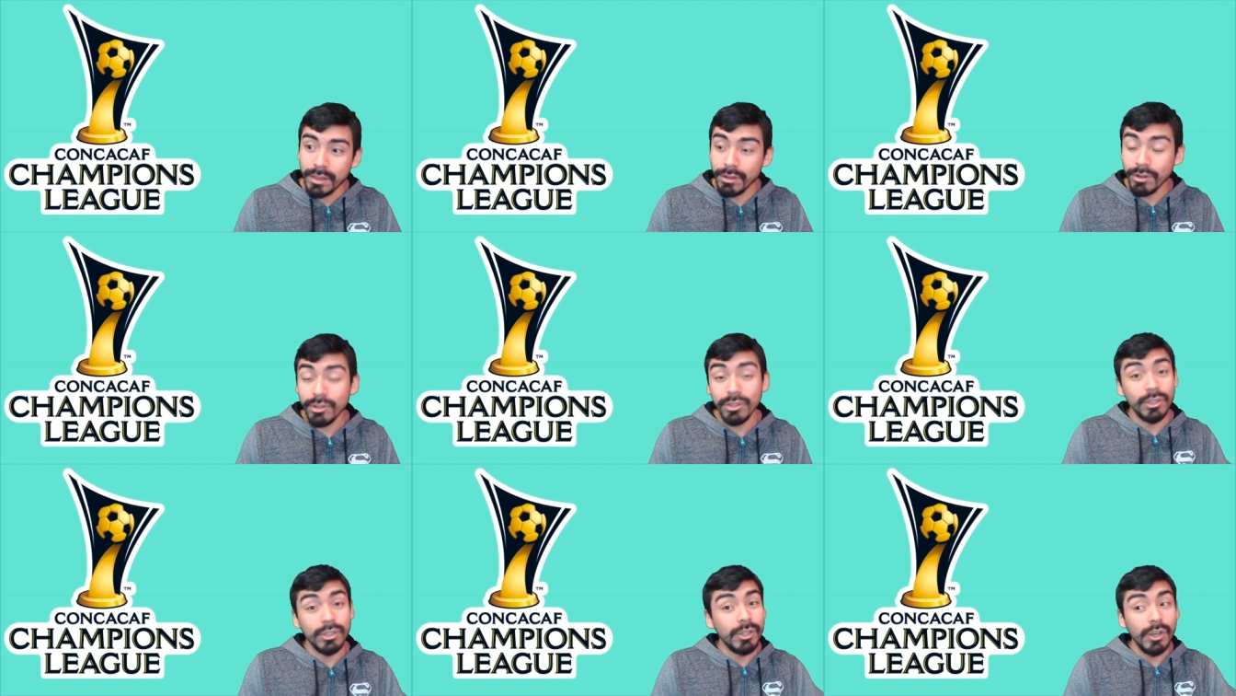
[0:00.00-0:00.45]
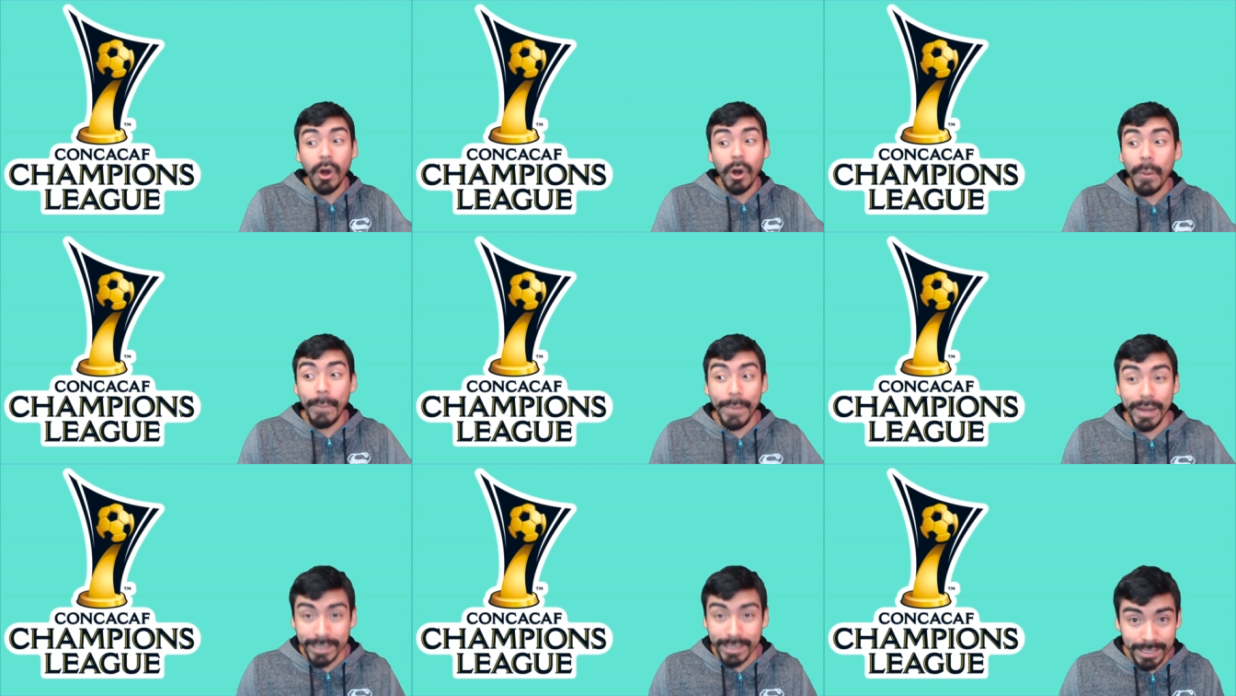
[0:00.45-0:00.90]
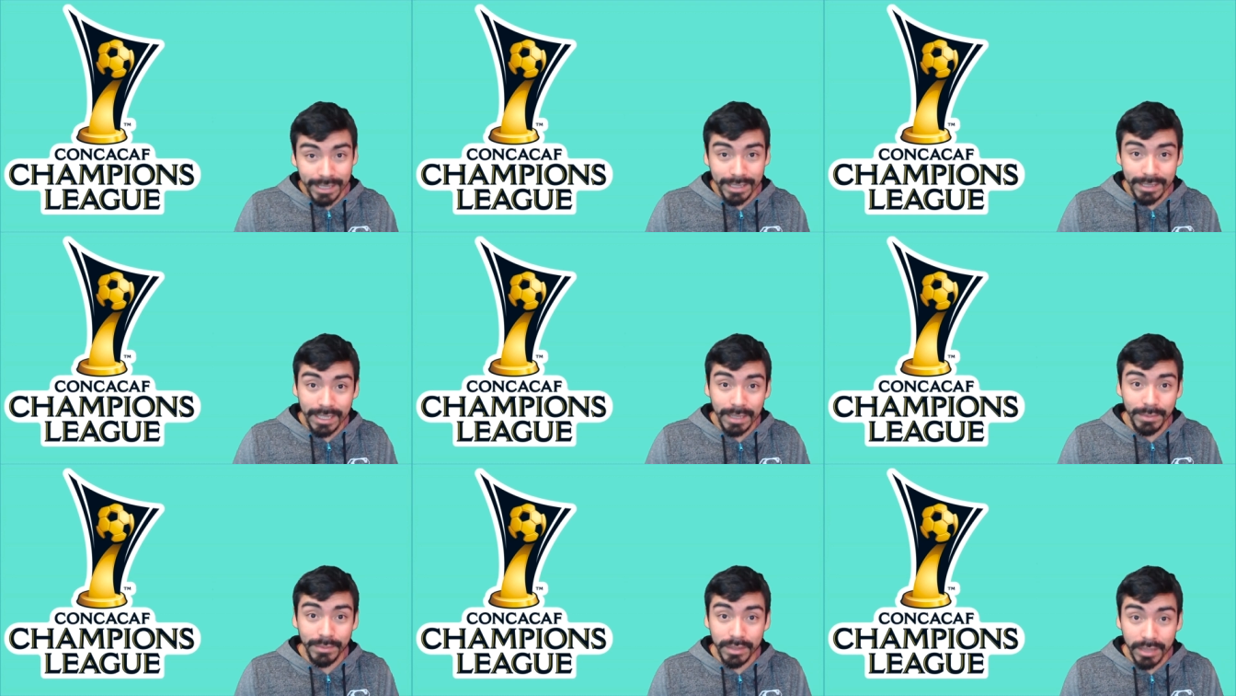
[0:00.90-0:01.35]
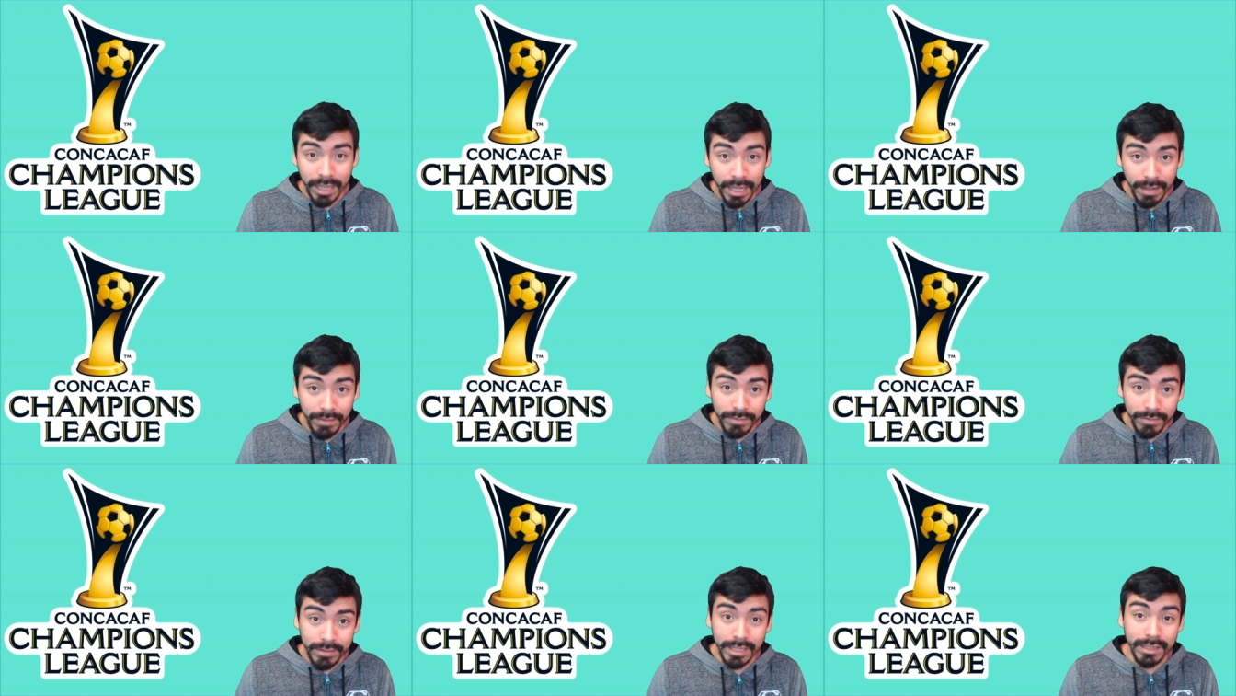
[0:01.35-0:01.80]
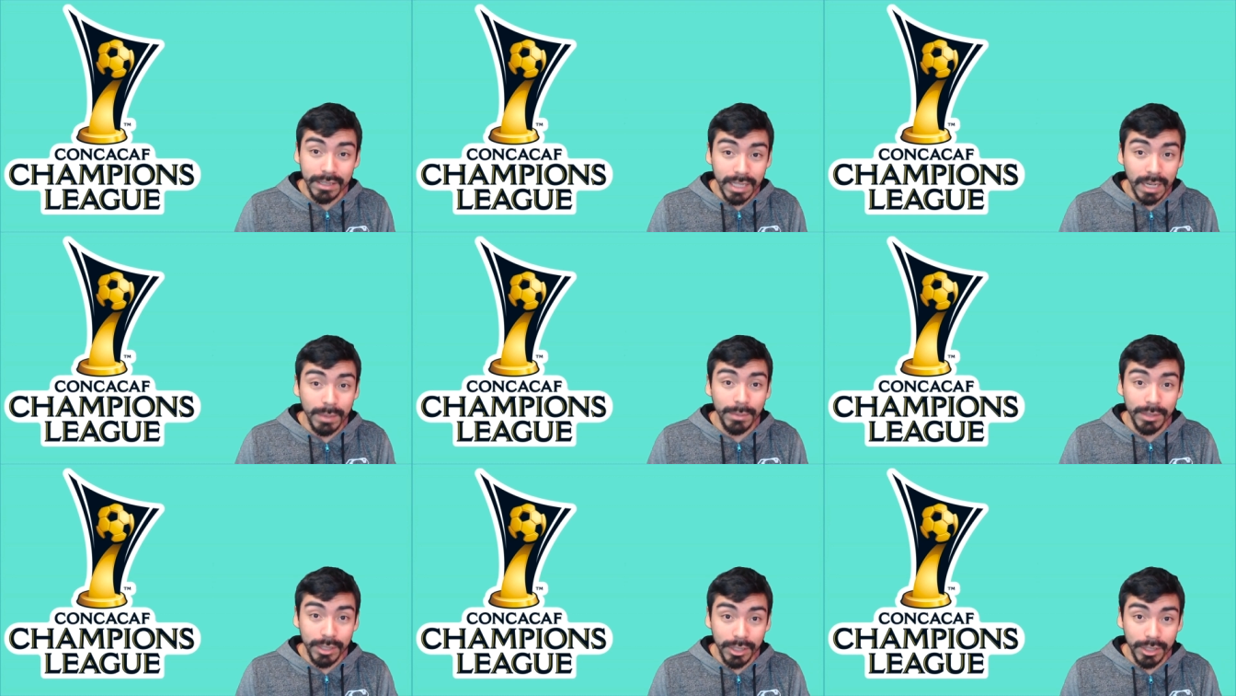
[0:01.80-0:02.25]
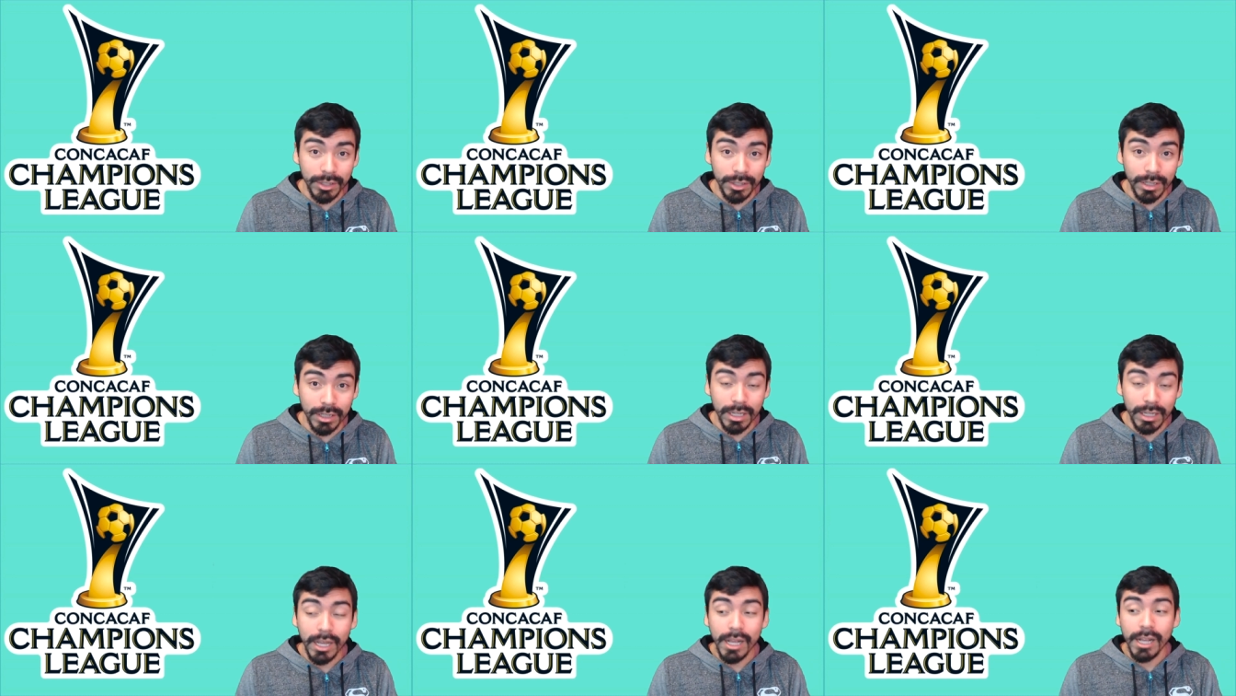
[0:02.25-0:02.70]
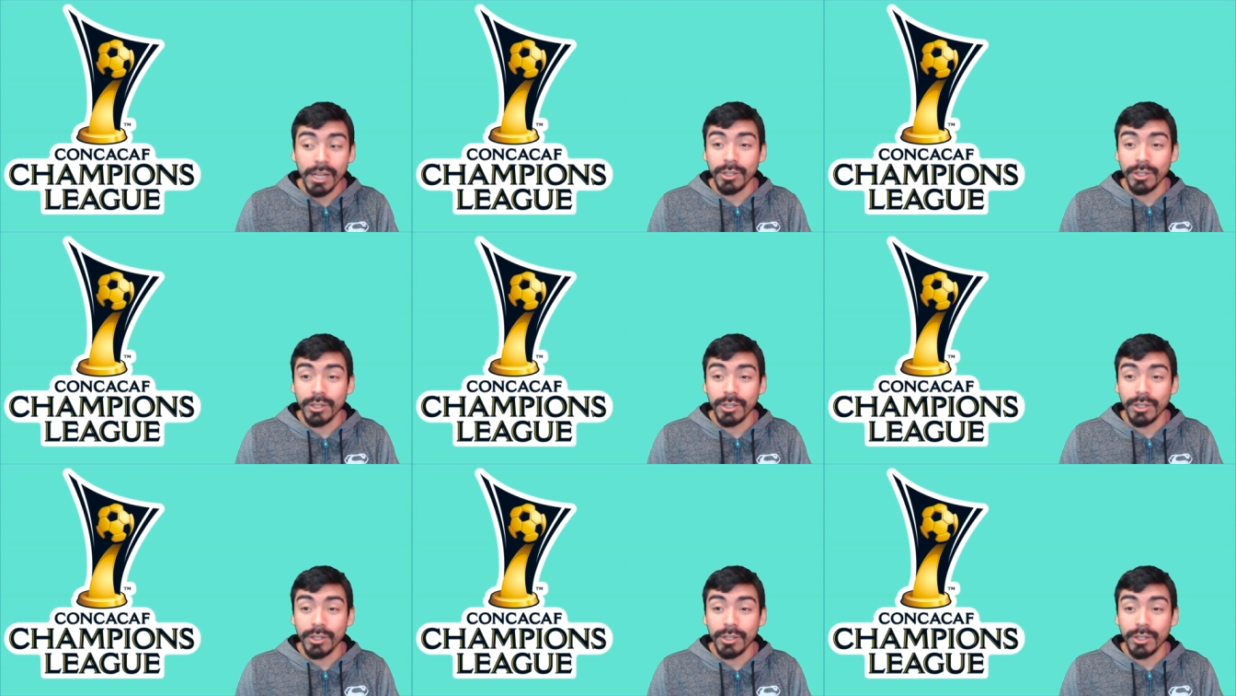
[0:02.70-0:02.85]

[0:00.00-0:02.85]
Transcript: there's no Mexican teams left in this competition.